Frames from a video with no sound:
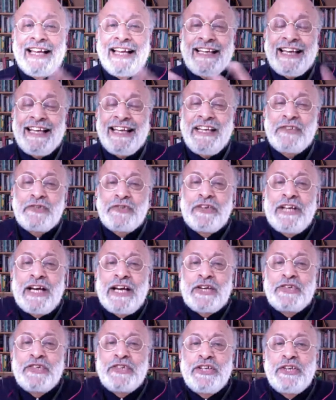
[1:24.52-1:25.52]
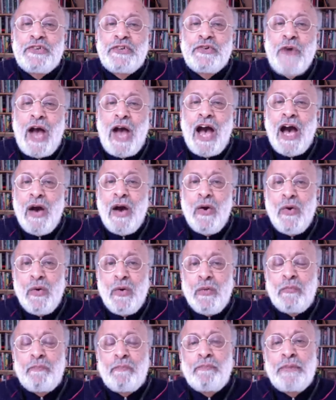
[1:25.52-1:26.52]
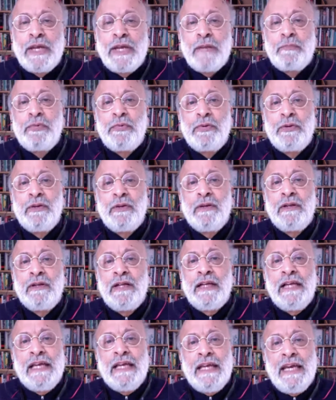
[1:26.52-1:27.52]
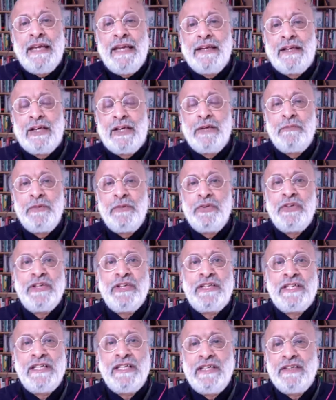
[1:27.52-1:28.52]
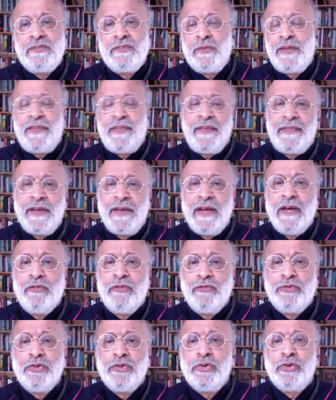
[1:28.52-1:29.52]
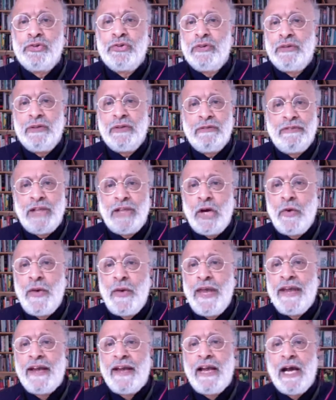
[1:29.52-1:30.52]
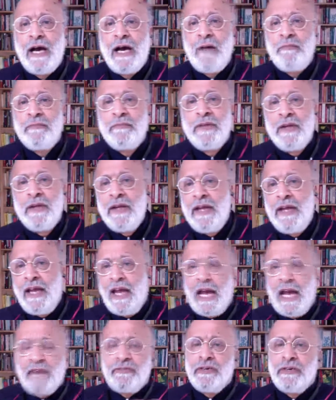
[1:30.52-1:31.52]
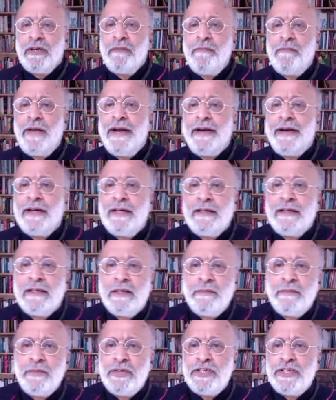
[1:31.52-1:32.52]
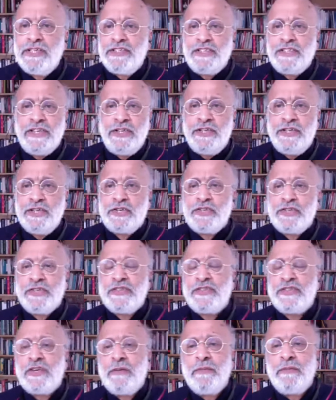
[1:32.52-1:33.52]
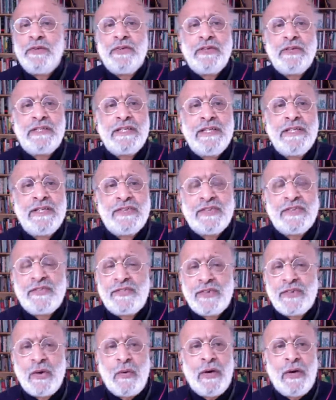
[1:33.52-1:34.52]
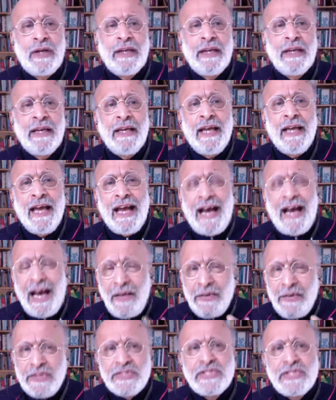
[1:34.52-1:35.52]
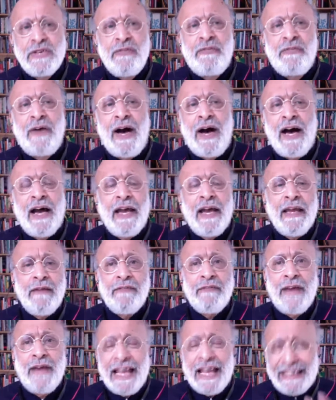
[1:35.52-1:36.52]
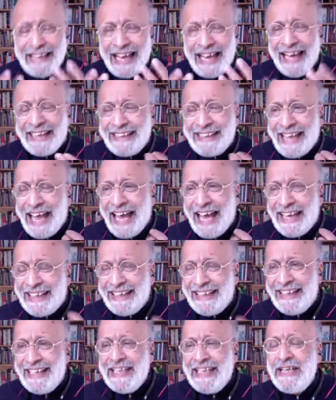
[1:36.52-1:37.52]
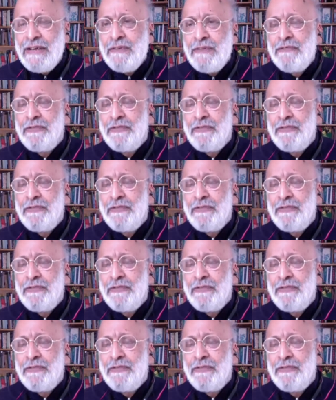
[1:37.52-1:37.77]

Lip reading: introduction into how people in communities, whether they are rural, low income, African American communities, indigenous communities, and so on, how they survive and live